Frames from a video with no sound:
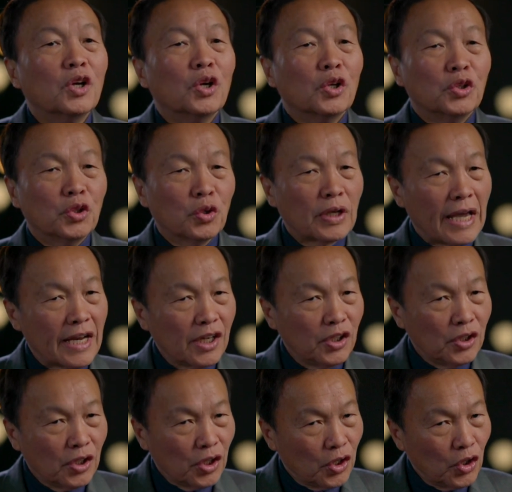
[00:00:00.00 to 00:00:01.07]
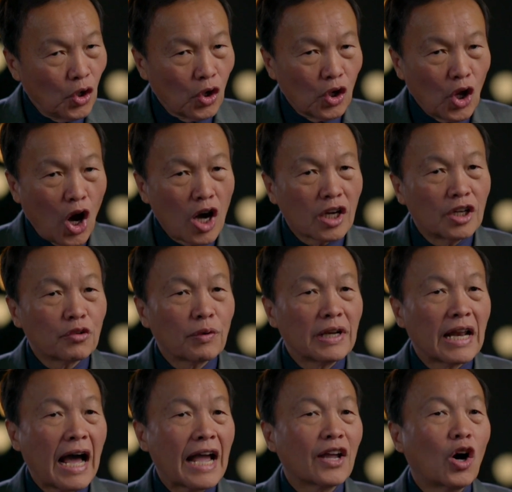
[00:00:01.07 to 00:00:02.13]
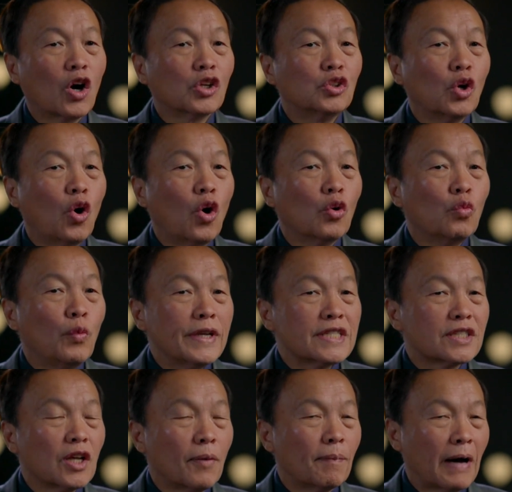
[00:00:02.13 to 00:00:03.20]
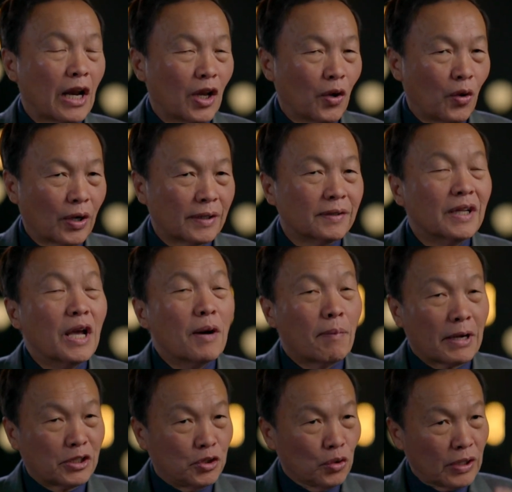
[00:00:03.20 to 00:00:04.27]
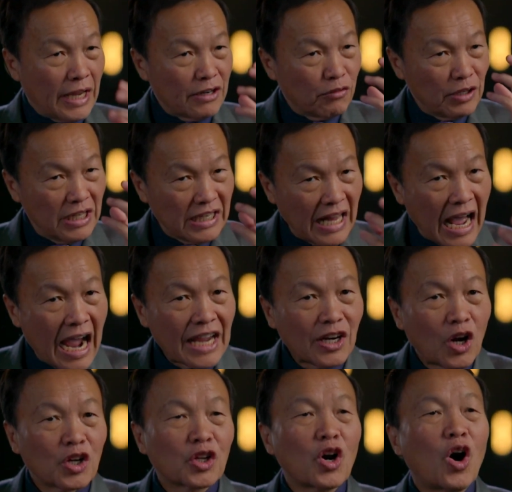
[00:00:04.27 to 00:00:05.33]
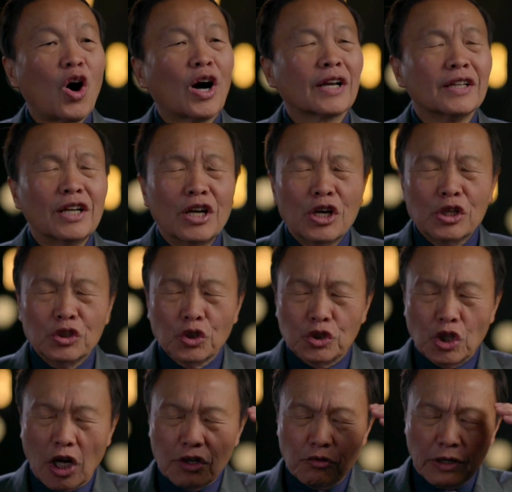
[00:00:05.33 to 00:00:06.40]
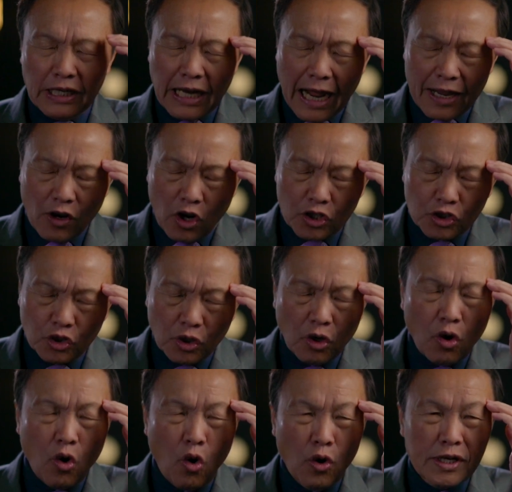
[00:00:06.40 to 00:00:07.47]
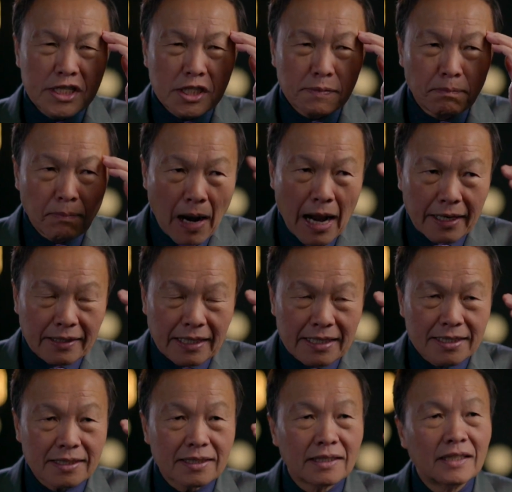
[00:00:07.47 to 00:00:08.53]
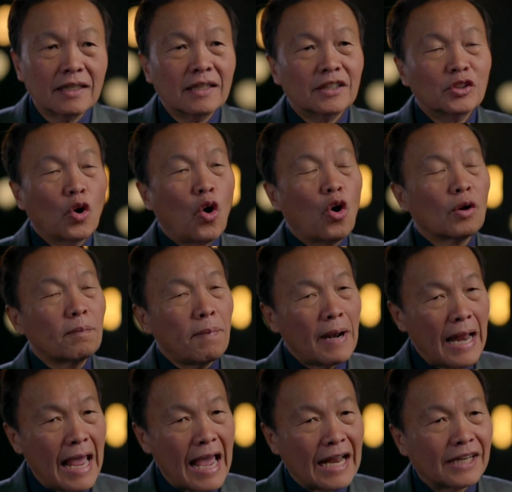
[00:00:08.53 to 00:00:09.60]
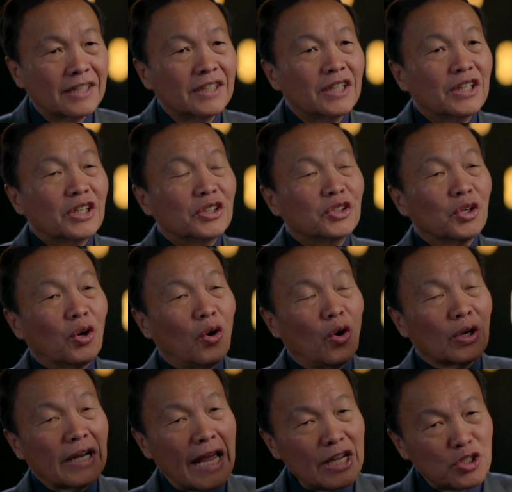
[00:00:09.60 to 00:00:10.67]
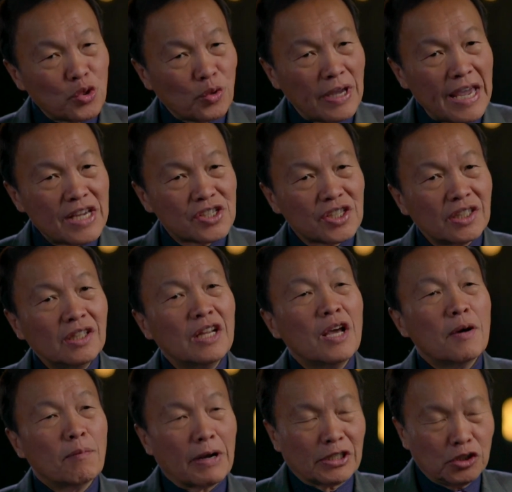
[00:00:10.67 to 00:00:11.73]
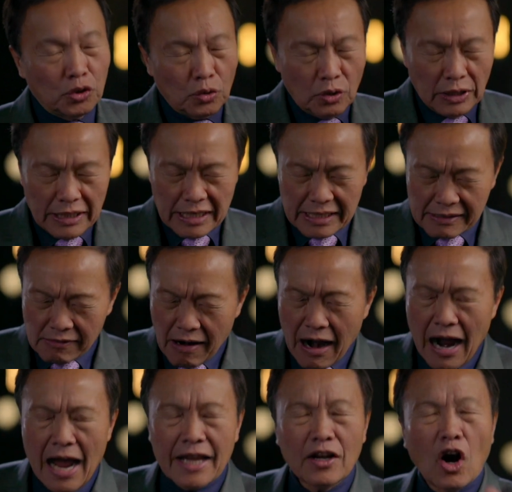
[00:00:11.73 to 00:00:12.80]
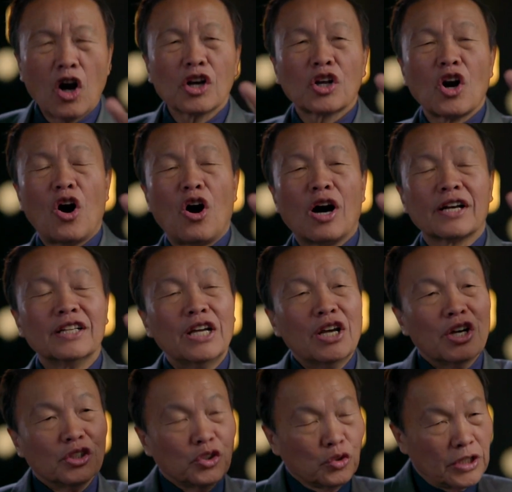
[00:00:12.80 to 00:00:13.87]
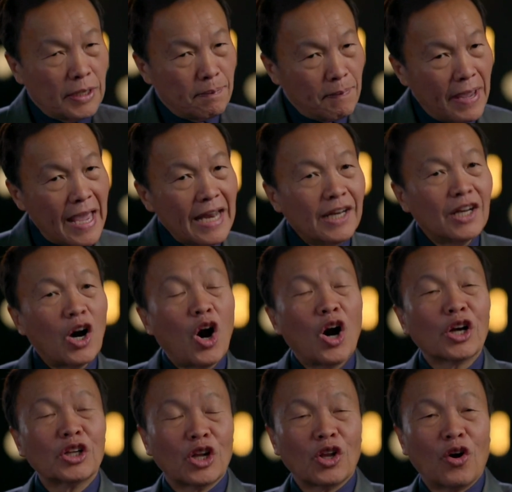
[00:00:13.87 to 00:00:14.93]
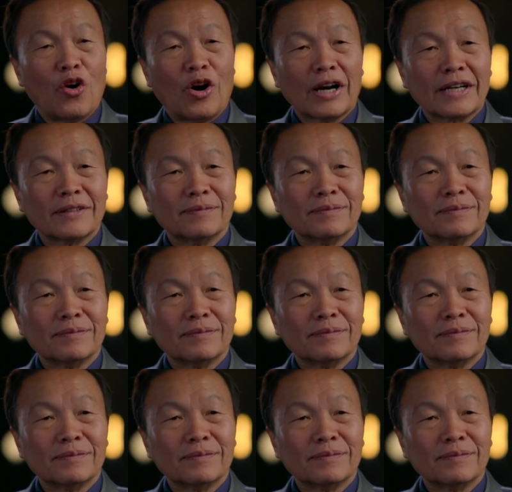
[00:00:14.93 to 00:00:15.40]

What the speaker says: You can no longer rely on your own wisdom alone, but you can rely on God. You don't rely on your own smartness, your own plan, your own education, but you rely on God. You depend on the Lord.